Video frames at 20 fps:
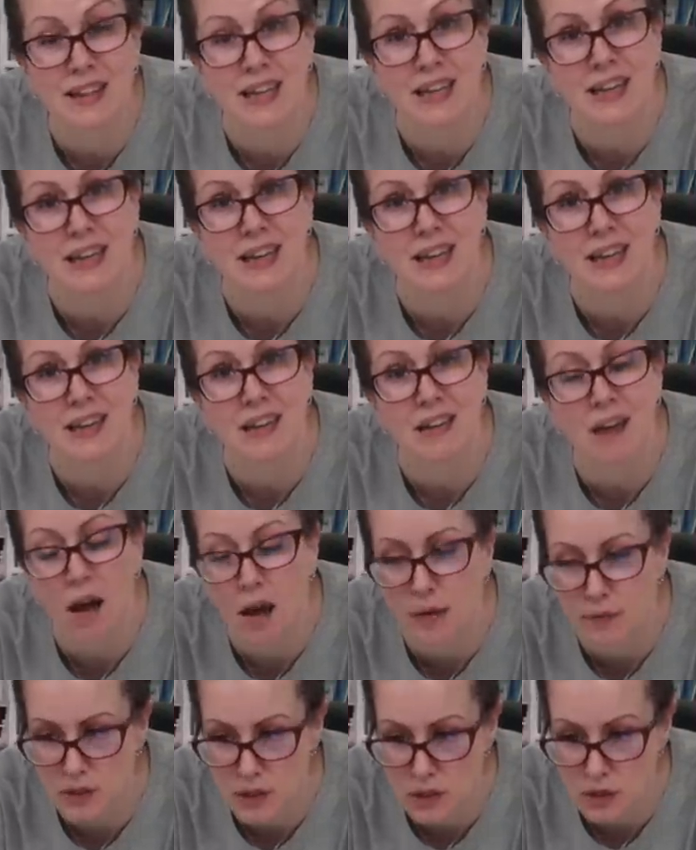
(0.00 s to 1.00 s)
the
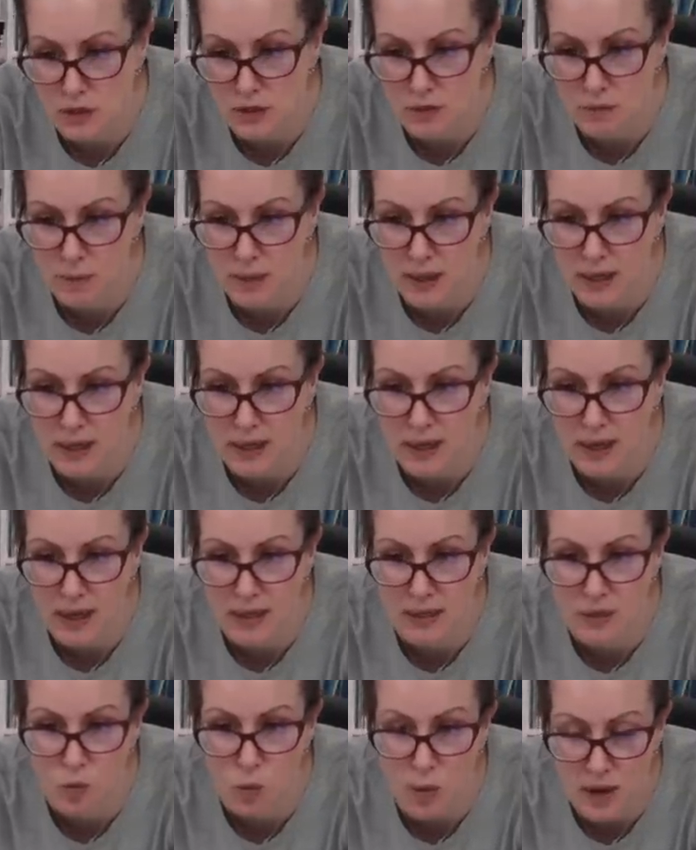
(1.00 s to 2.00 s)
cuffs are too big
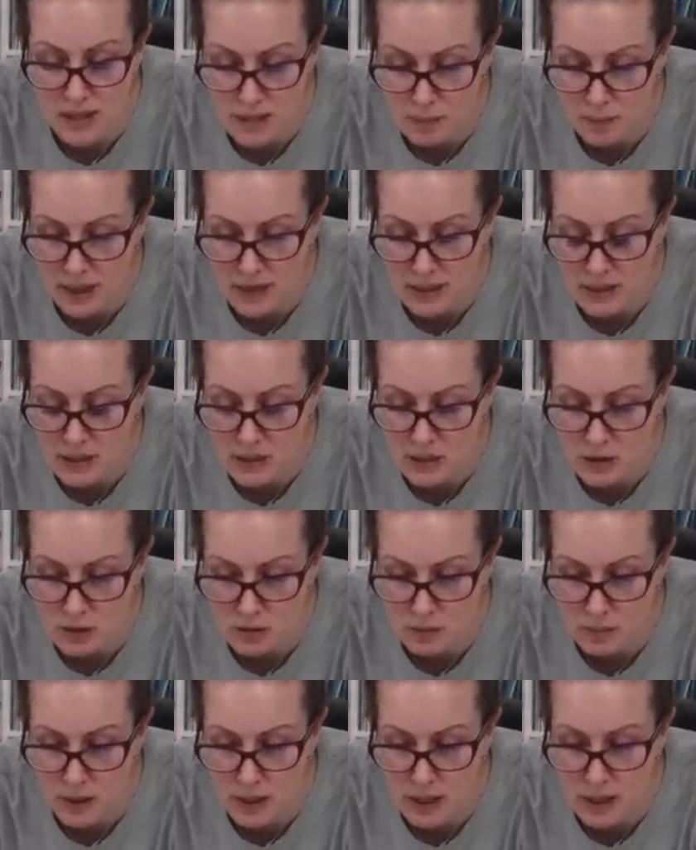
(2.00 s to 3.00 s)
and the waistband is
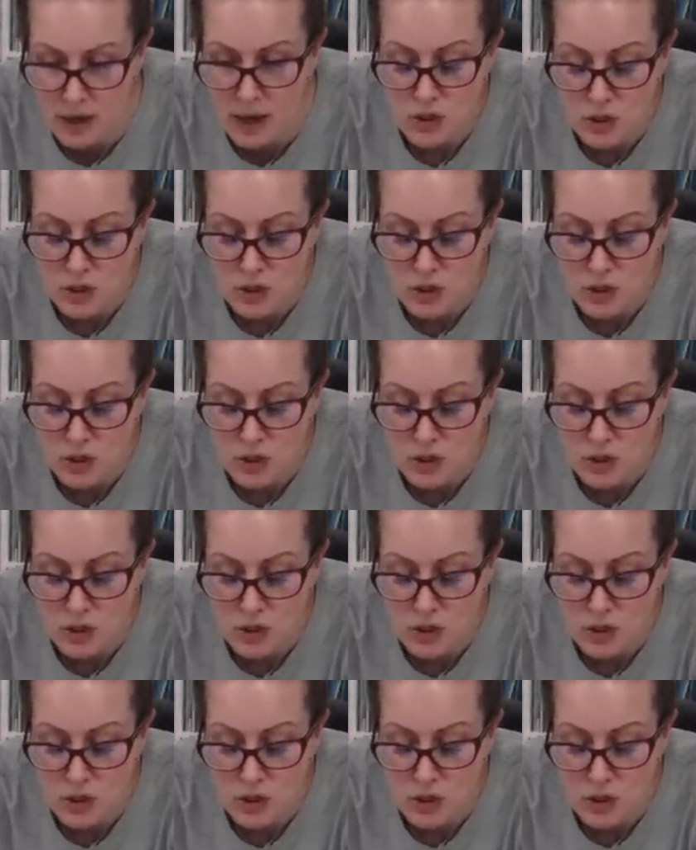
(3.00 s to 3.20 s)
too big,